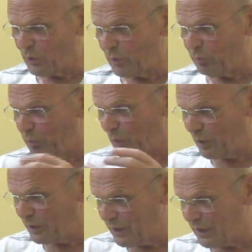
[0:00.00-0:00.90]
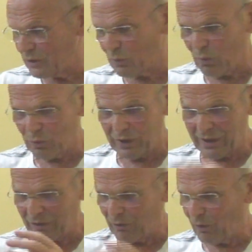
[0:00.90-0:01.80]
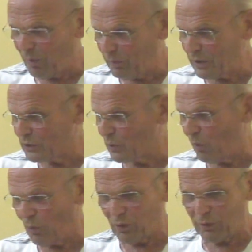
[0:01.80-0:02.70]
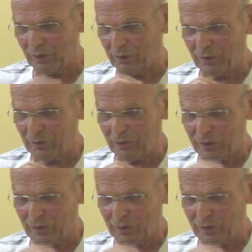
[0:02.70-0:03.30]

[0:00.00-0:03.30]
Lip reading: the politics or the economics or the